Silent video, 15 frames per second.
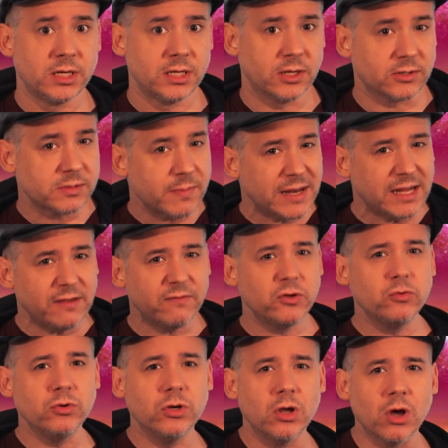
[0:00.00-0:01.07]
Now, as many of you
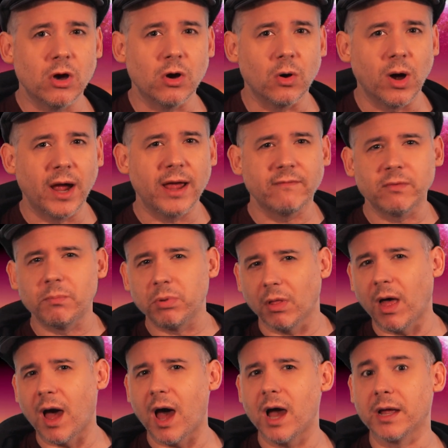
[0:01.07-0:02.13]
know, I have a
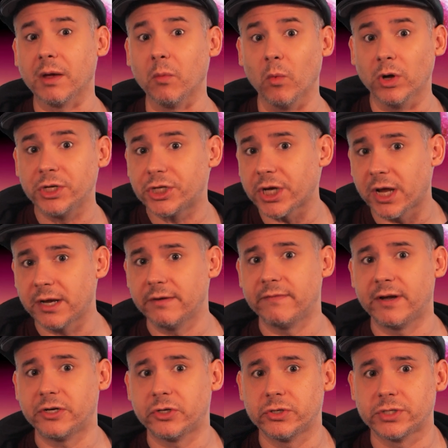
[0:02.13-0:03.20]
blog at
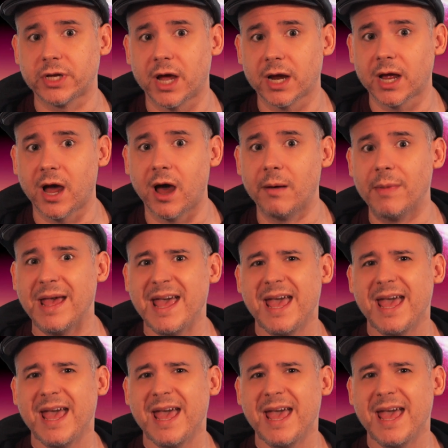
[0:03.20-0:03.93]
oneshotadventures.com,